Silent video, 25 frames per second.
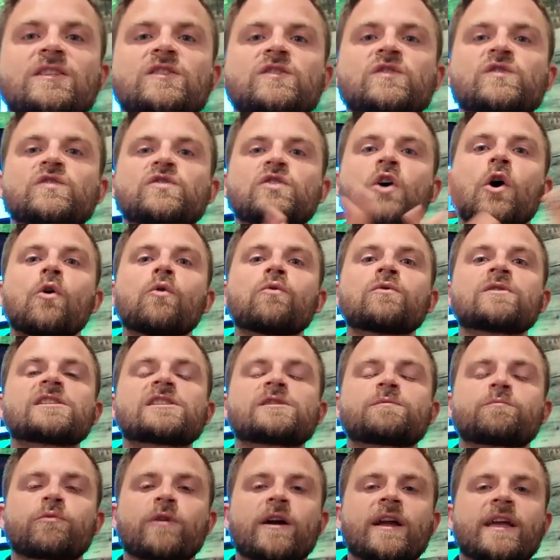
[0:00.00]
a zone
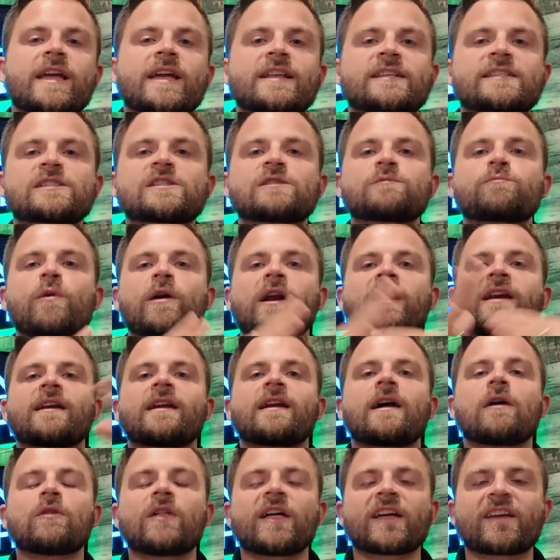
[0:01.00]
spray. It's spraying it
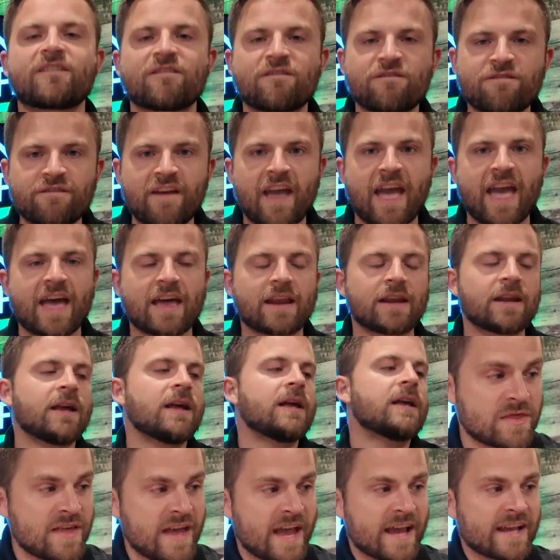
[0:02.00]
out like a fan.
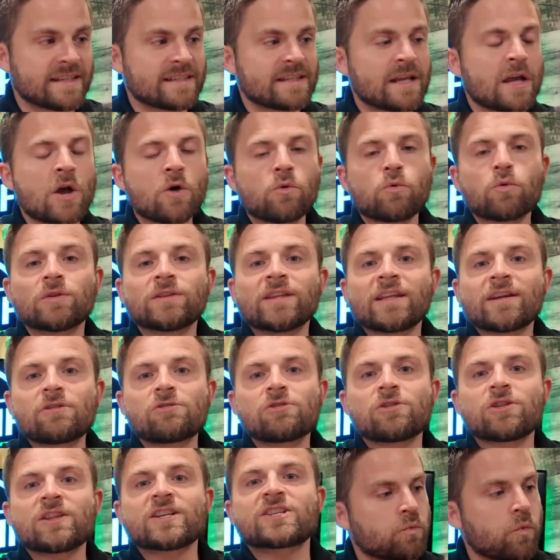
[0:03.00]
This will
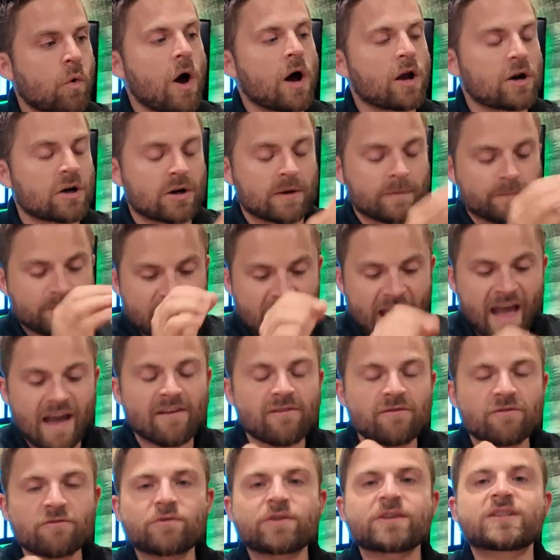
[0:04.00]
literally water
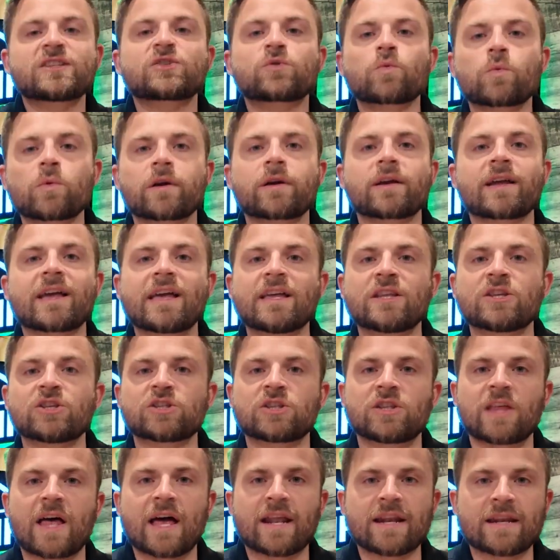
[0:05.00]
every square inch
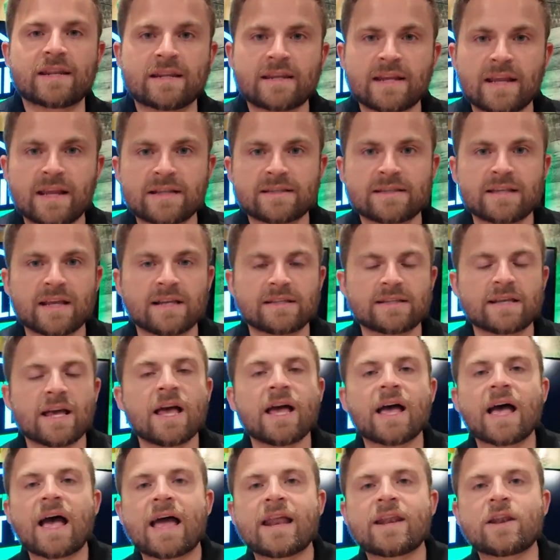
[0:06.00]
that needs it
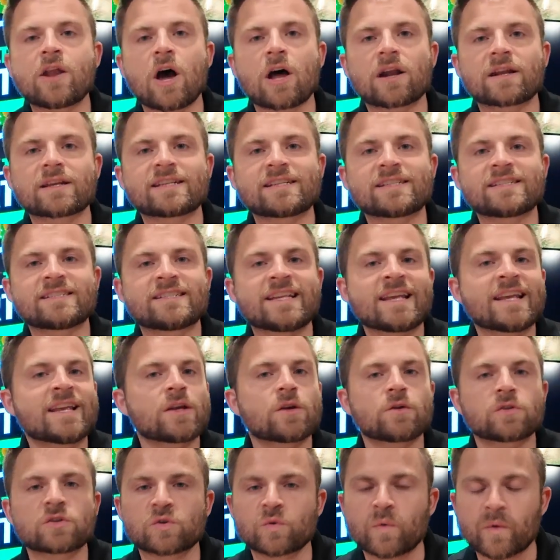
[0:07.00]
and not a
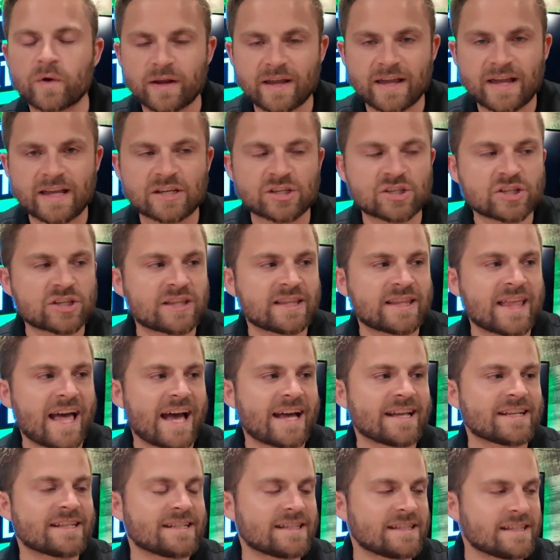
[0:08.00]
single square inch
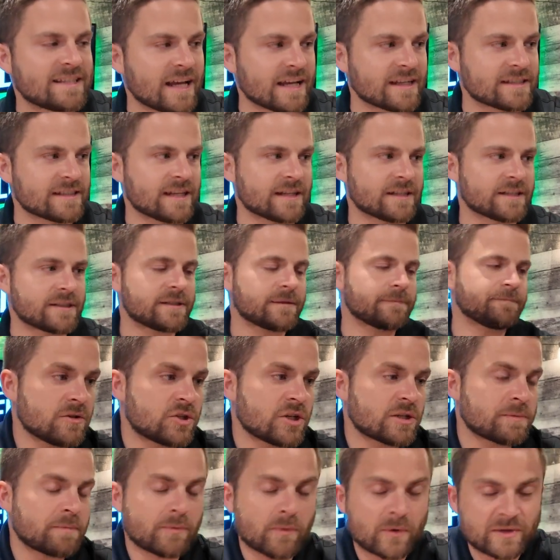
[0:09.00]
that doesn't.
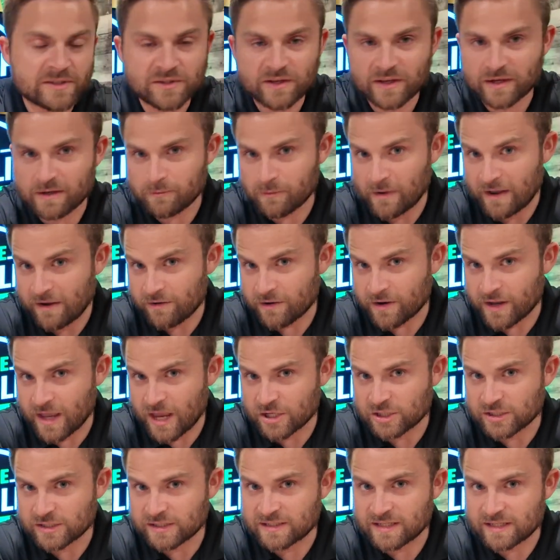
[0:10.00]
Just once you get an
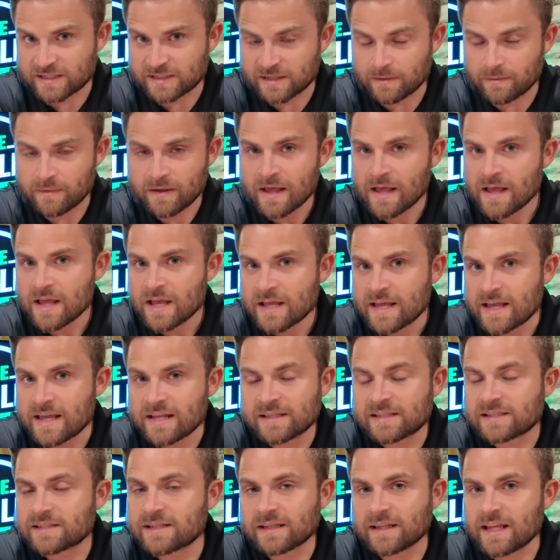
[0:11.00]
irrigation system,
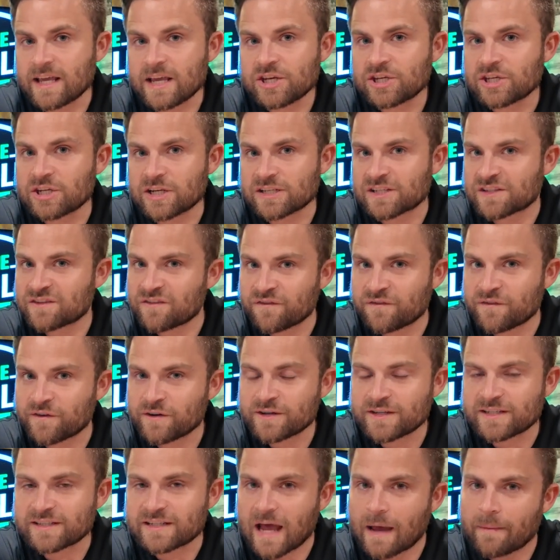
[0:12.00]
installation is the
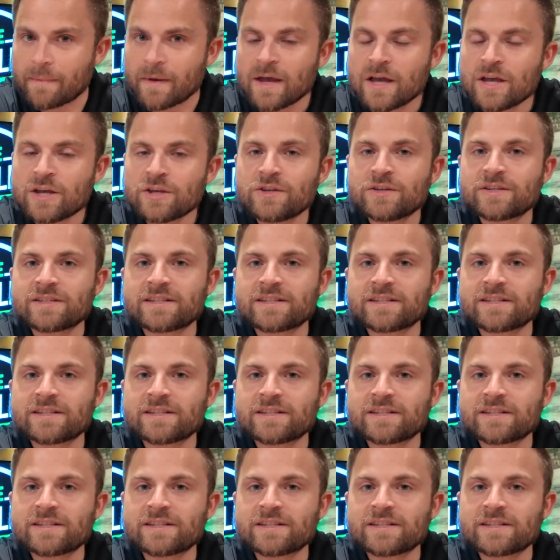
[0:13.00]
first step. You